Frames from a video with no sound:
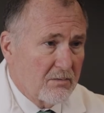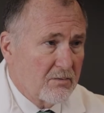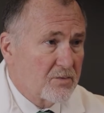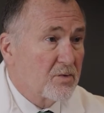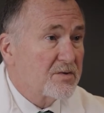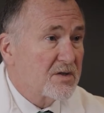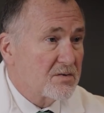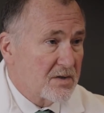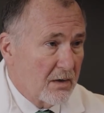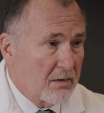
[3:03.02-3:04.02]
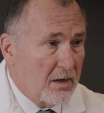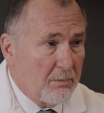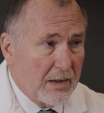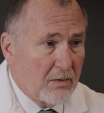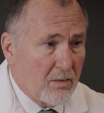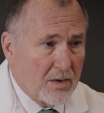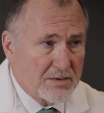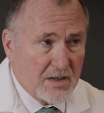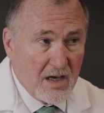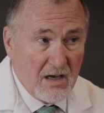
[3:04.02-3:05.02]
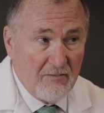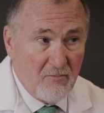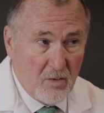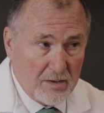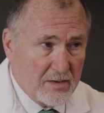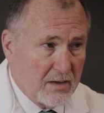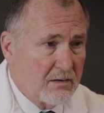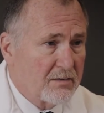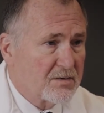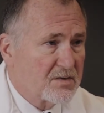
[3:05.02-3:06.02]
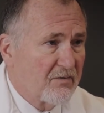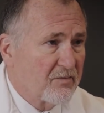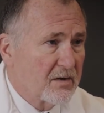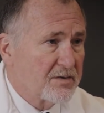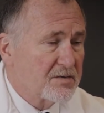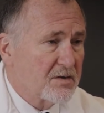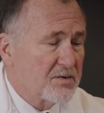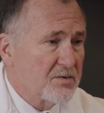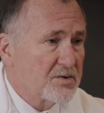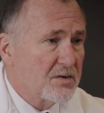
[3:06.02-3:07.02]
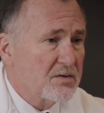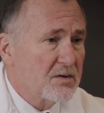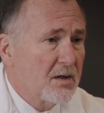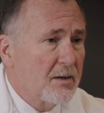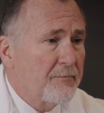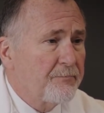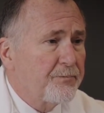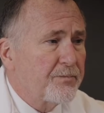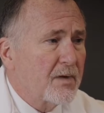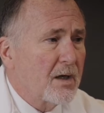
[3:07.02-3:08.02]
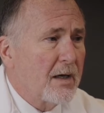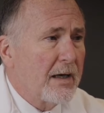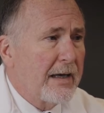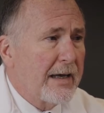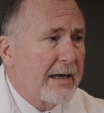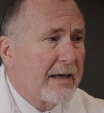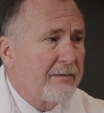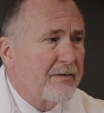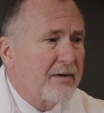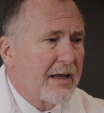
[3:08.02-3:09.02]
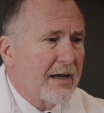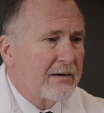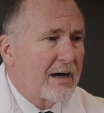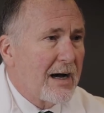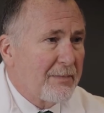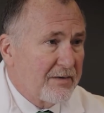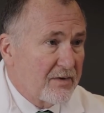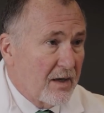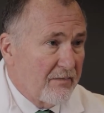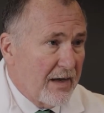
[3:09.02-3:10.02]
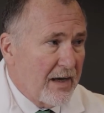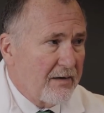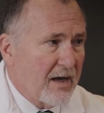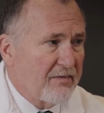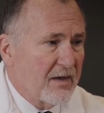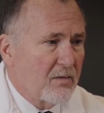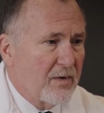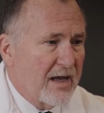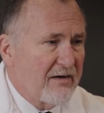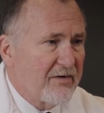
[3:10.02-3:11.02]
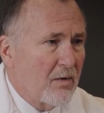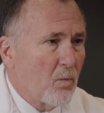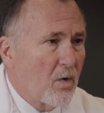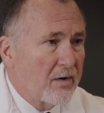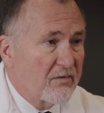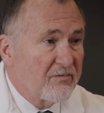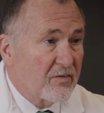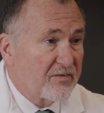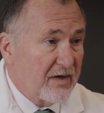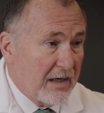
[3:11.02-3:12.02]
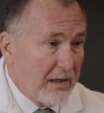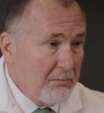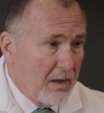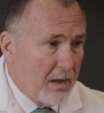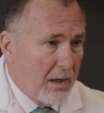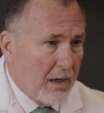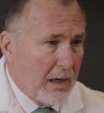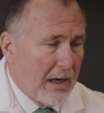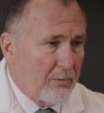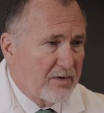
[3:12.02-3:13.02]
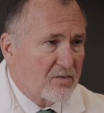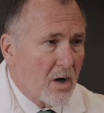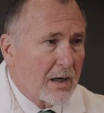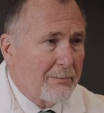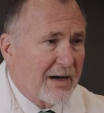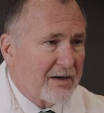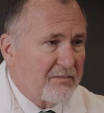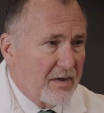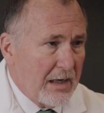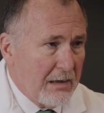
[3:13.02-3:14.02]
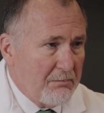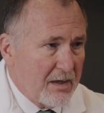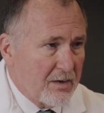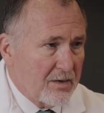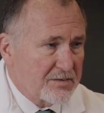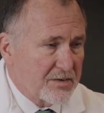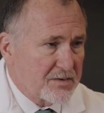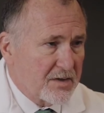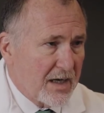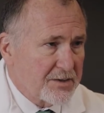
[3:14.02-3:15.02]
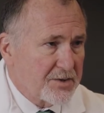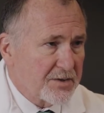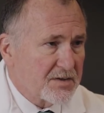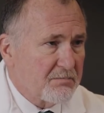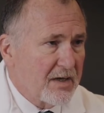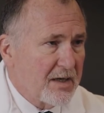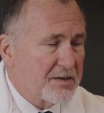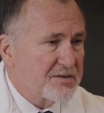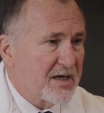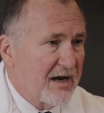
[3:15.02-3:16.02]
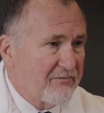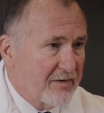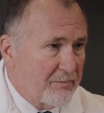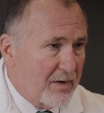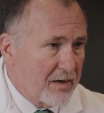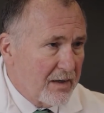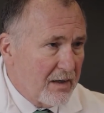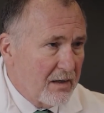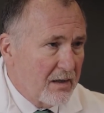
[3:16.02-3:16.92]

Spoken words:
true sincerity because I worked at several institutions and can comment on that. I think we have a wonderful team. I always talk about a team because it's not just me, it's everybody,